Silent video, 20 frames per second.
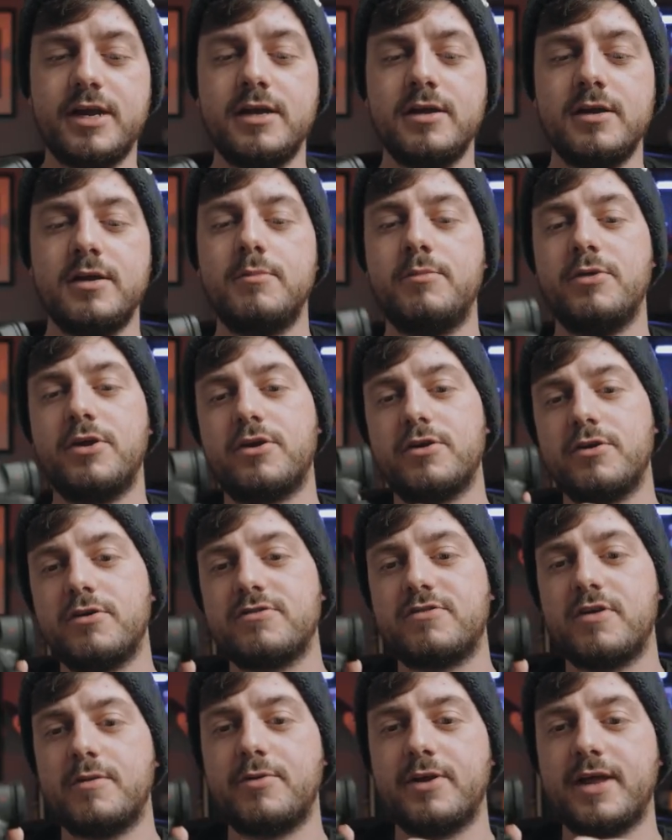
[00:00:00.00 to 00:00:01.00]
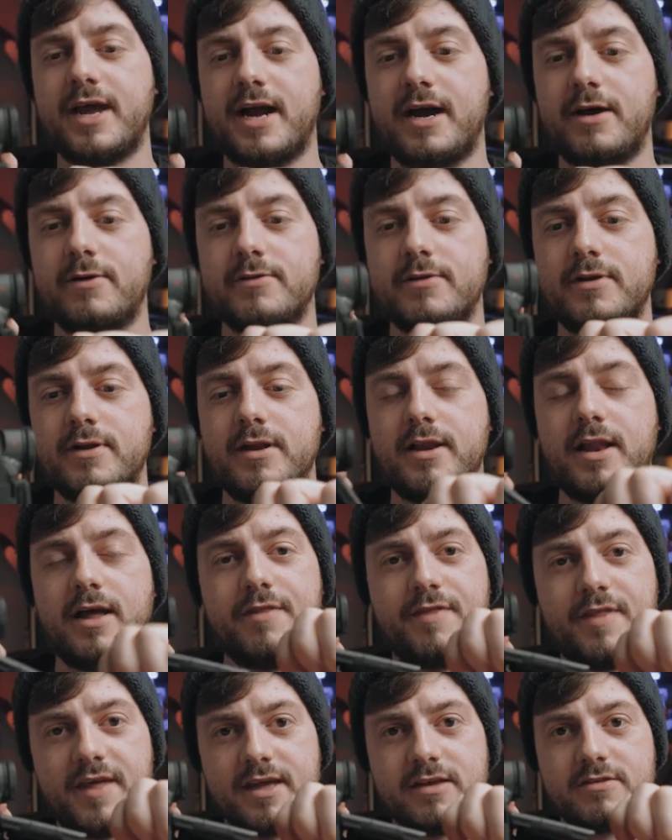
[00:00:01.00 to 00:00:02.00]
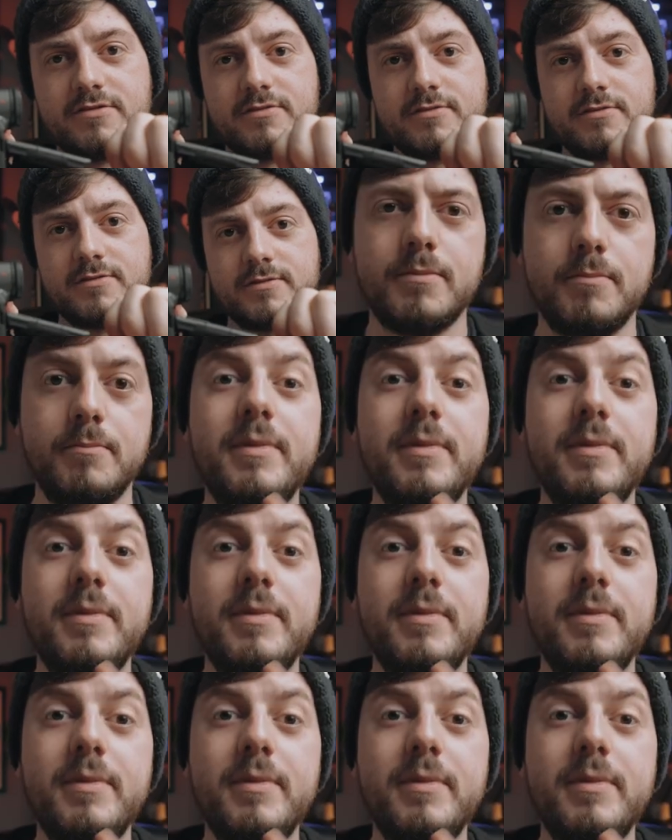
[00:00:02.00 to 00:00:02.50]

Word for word: but you can also pull it out like this.